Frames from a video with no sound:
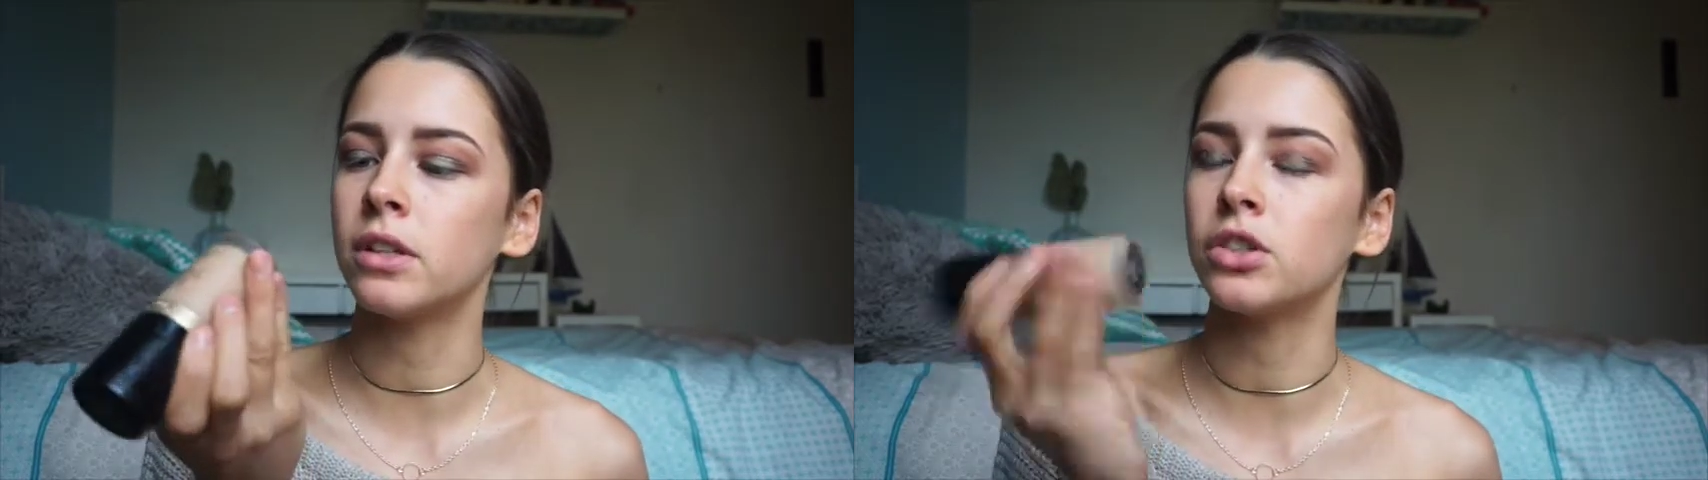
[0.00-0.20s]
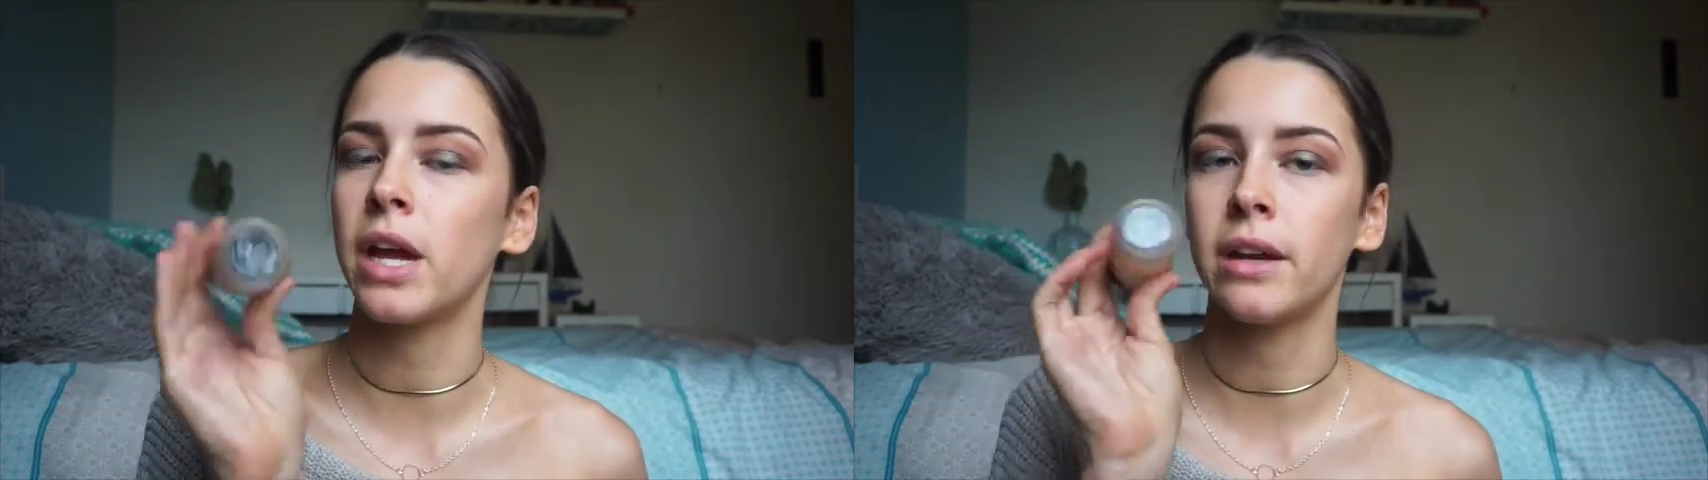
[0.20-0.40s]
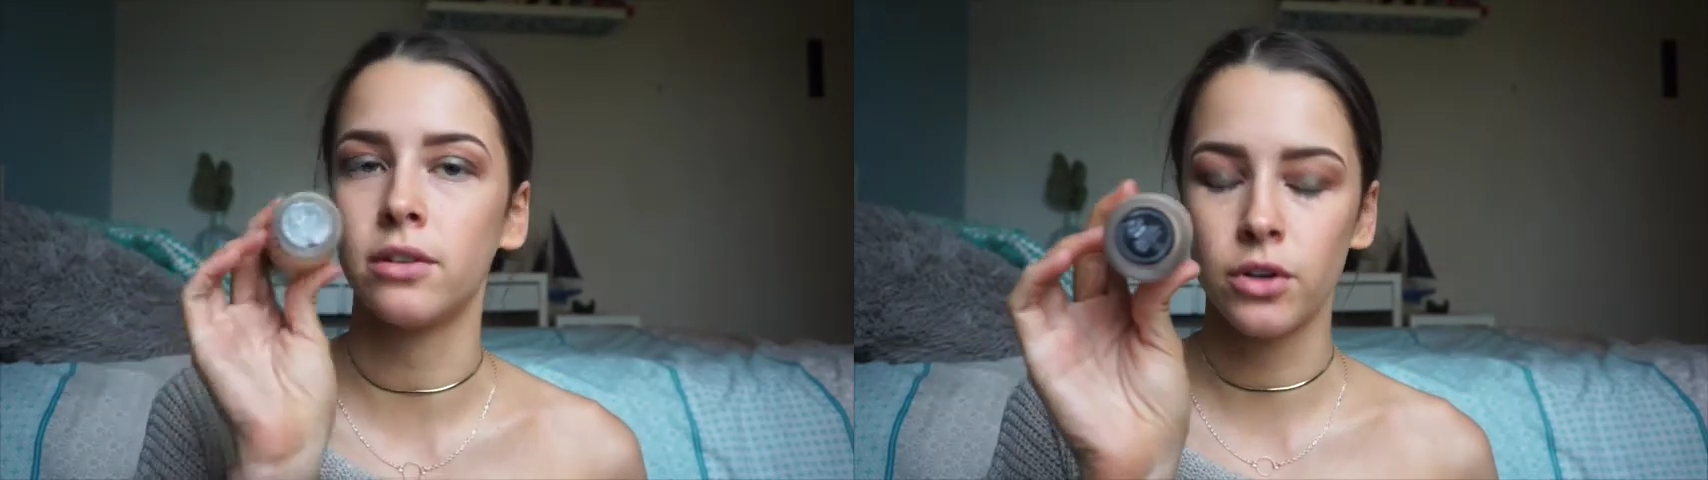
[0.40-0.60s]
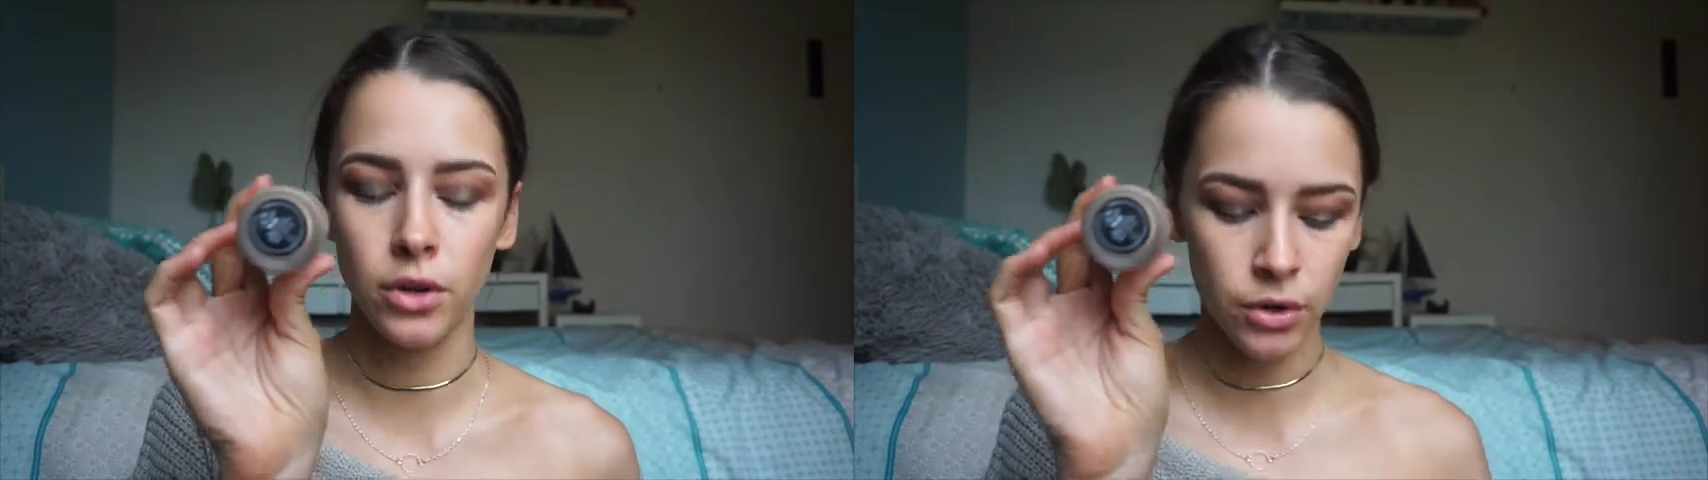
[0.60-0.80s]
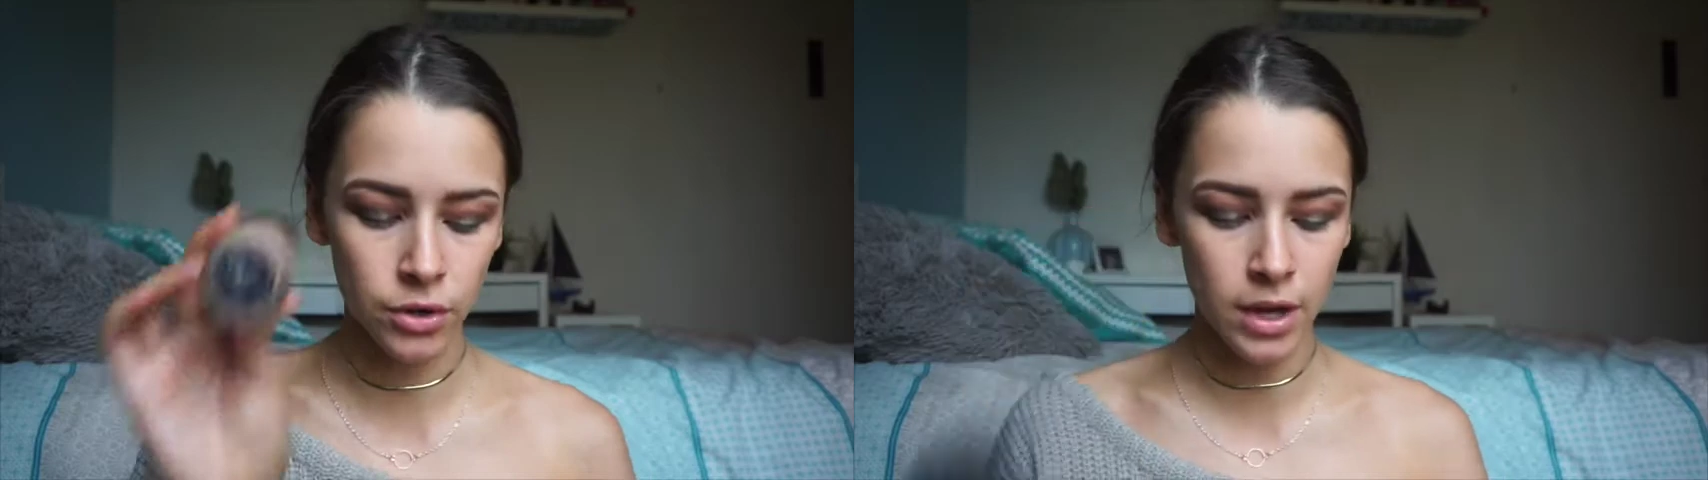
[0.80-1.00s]
the shade
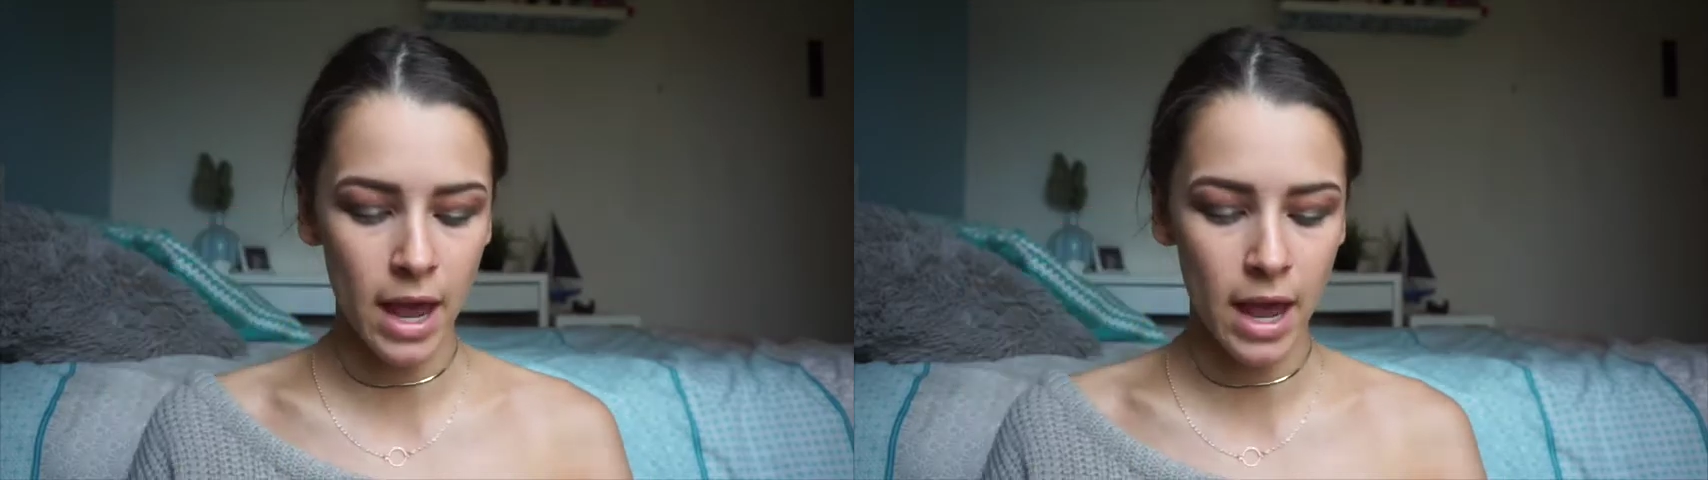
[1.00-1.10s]
Nude